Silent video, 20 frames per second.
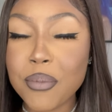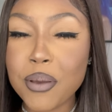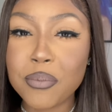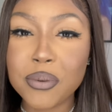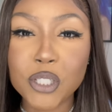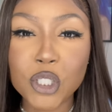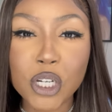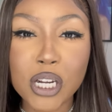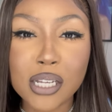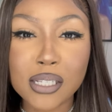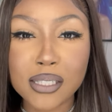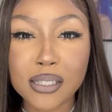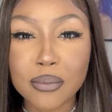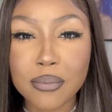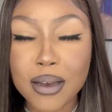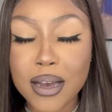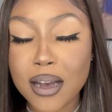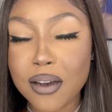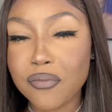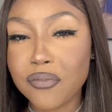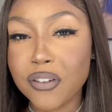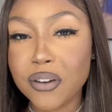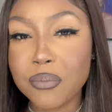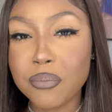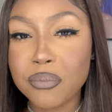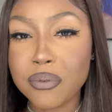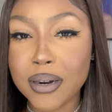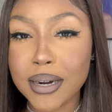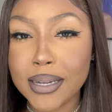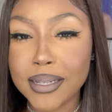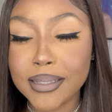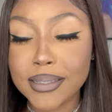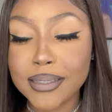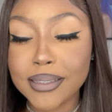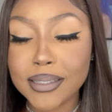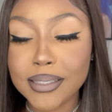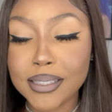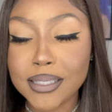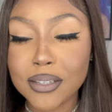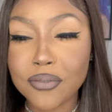Maybe try out some other
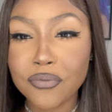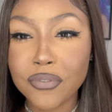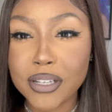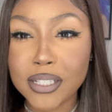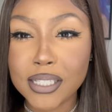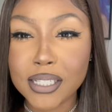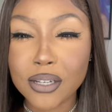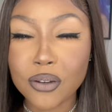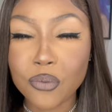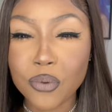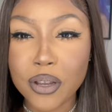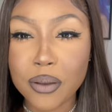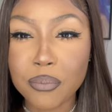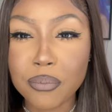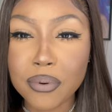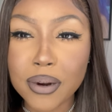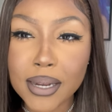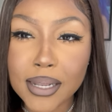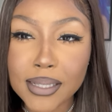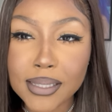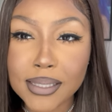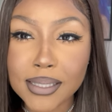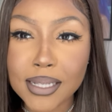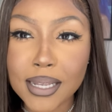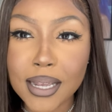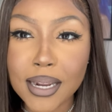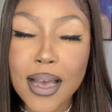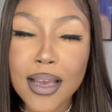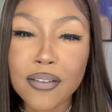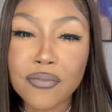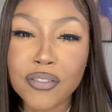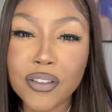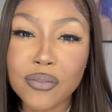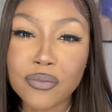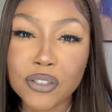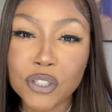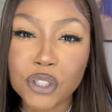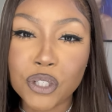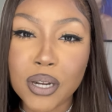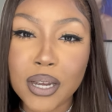brands, synthetic wig brands that I've
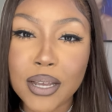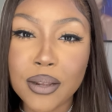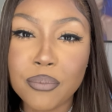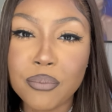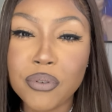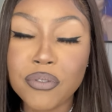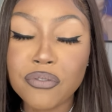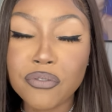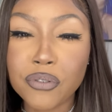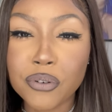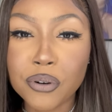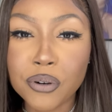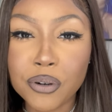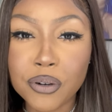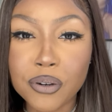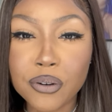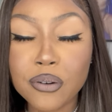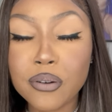never tried before,